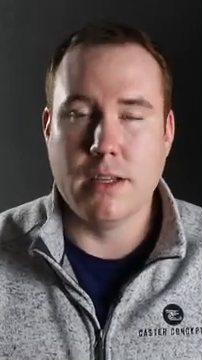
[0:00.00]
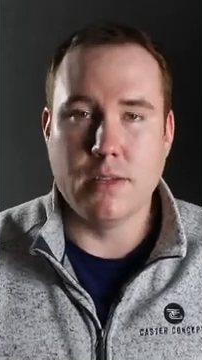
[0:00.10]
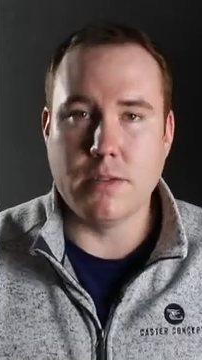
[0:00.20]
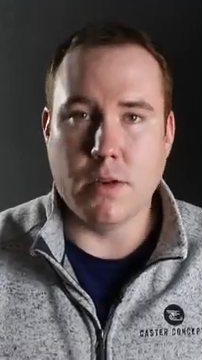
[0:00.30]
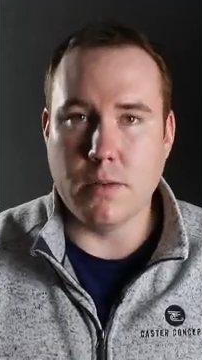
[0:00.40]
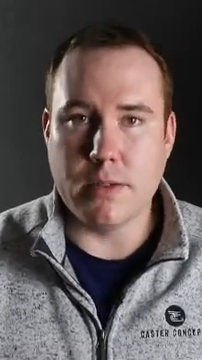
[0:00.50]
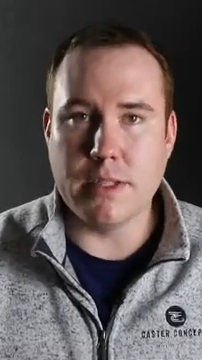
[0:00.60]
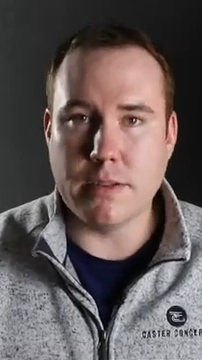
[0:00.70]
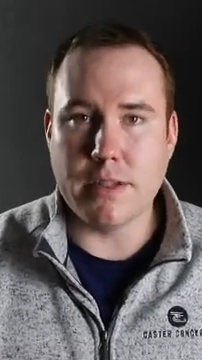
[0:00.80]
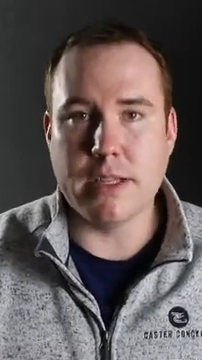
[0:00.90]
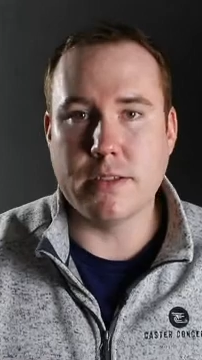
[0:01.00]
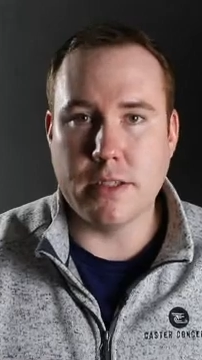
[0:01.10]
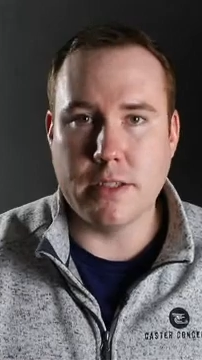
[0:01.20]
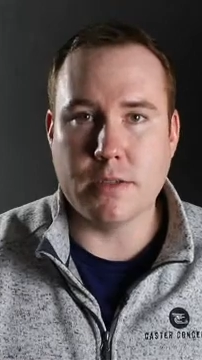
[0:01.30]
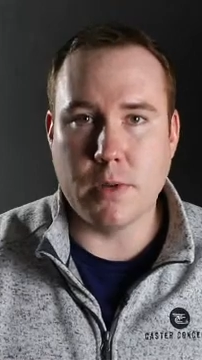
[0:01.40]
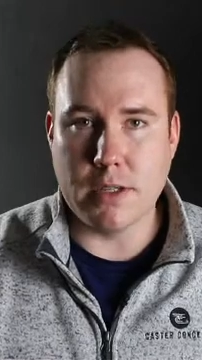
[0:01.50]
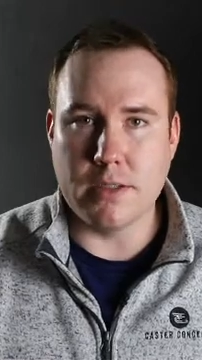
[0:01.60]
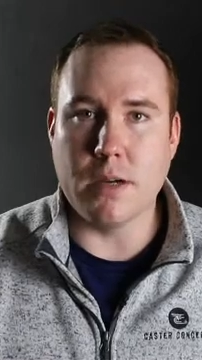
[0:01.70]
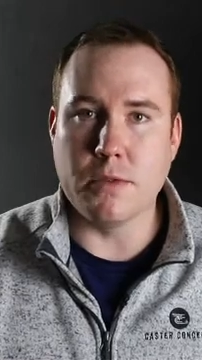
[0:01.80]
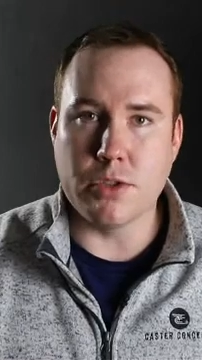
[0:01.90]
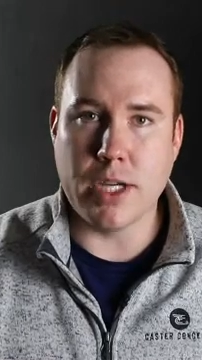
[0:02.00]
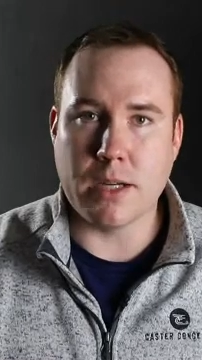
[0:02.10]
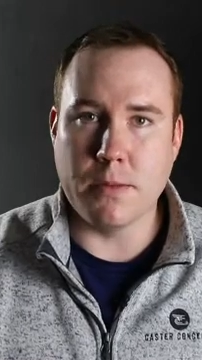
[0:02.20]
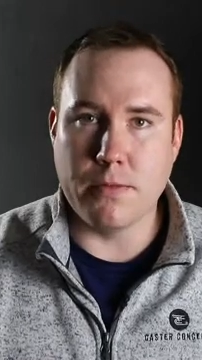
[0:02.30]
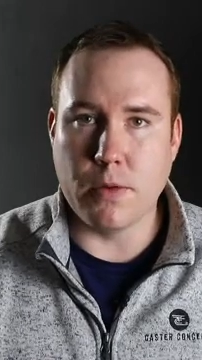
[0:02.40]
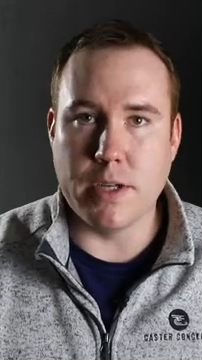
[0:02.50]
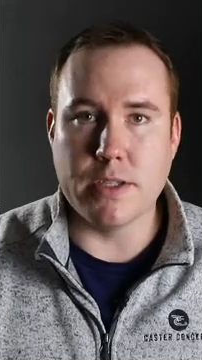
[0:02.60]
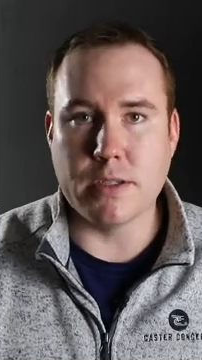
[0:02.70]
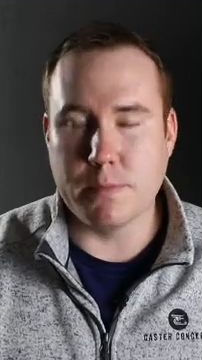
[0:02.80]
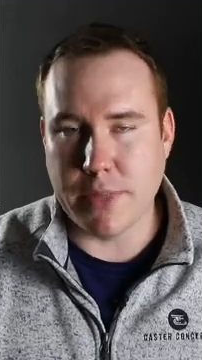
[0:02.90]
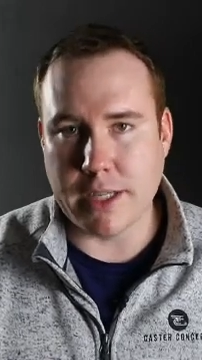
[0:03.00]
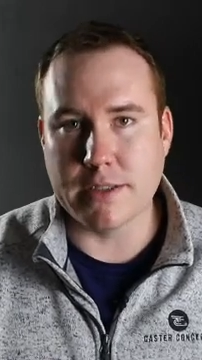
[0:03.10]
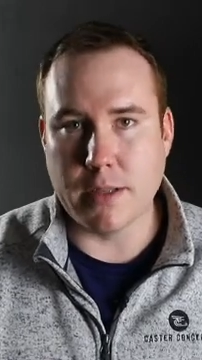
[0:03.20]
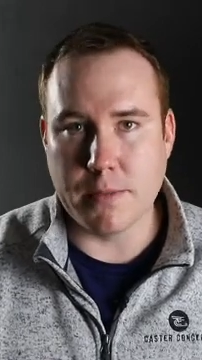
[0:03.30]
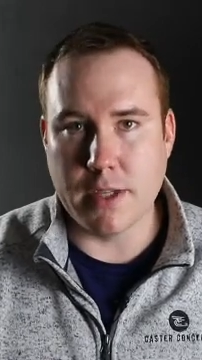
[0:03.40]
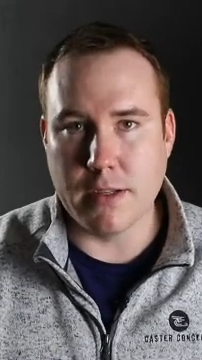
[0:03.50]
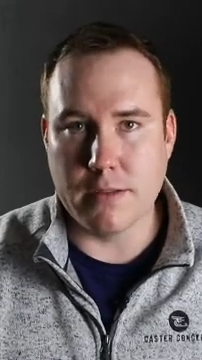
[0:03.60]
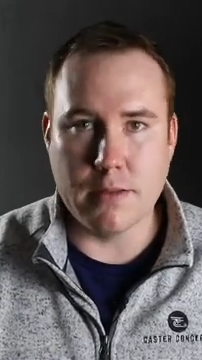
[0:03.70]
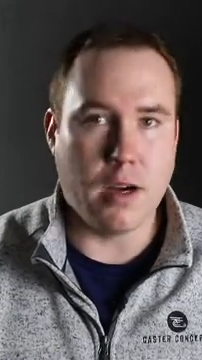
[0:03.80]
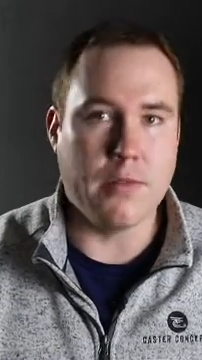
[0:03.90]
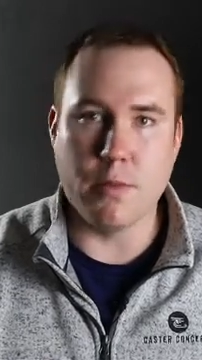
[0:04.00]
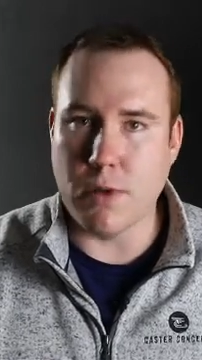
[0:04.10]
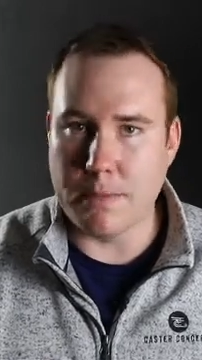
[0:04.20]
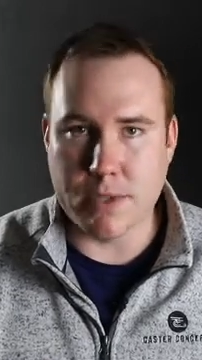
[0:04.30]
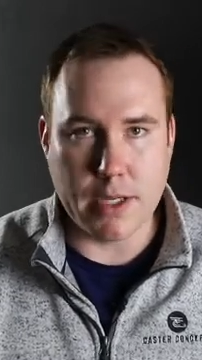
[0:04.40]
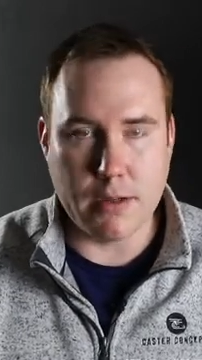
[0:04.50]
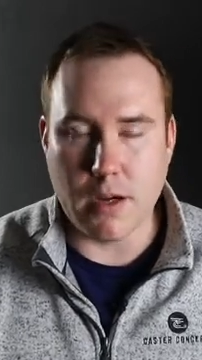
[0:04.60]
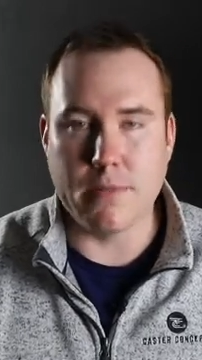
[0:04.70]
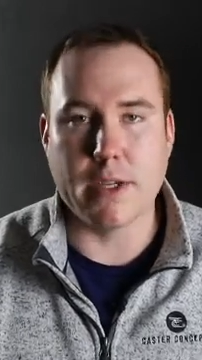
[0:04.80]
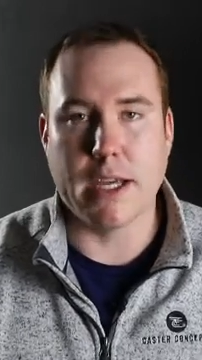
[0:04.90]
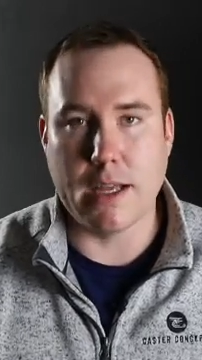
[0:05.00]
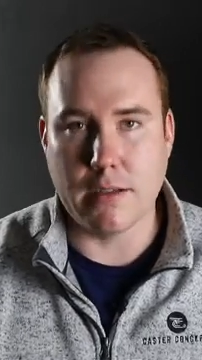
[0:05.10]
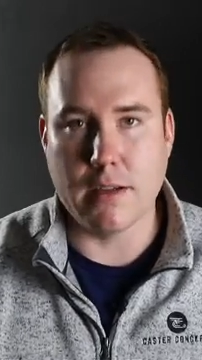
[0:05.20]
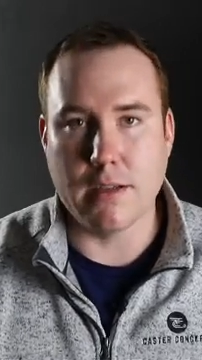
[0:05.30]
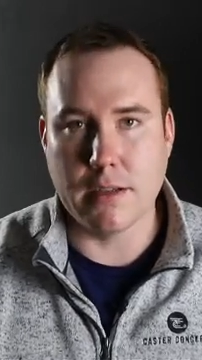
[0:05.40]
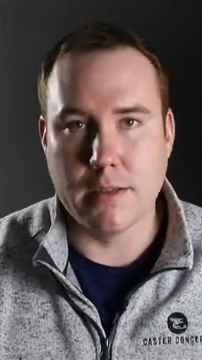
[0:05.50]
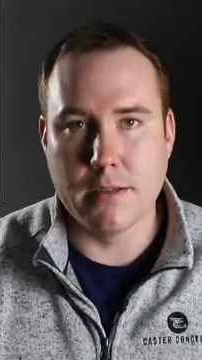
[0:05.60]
So these are things that you just want to double check before you just pick something off a website or off a catalog.